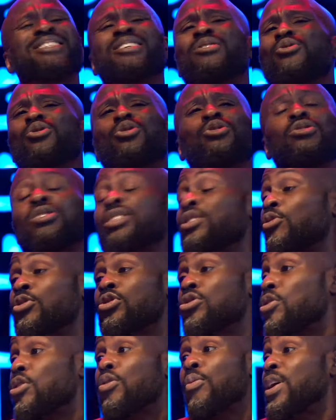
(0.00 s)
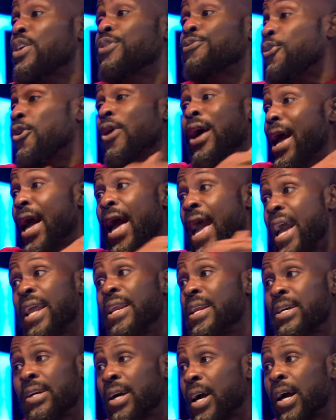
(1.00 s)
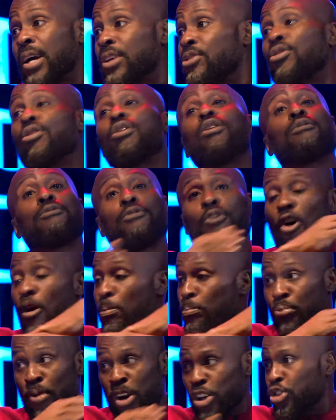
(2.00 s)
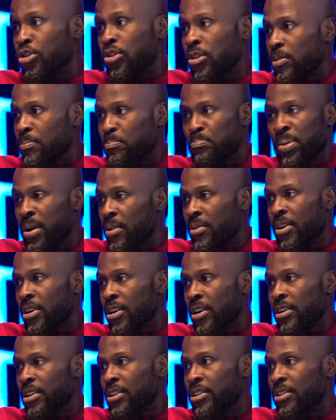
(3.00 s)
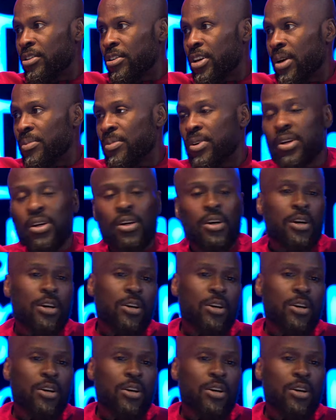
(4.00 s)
Zero tolerance for any kind of oppression, period. You get me?